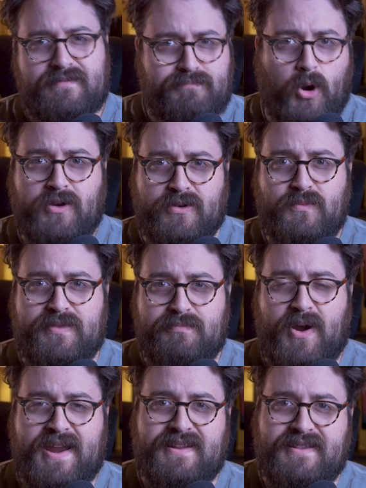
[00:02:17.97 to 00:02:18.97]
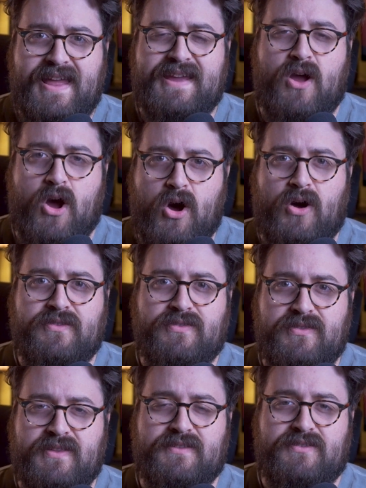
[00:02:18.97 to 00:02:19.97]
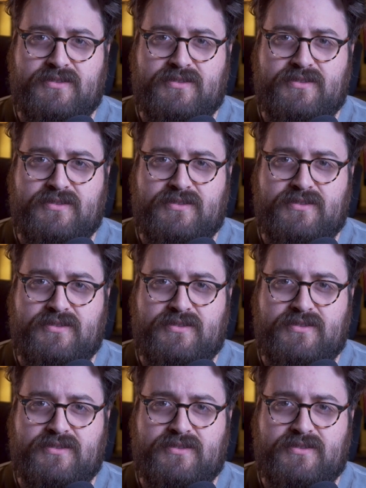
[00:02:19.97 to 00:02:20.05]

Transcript: partnered with Brandon Lake on this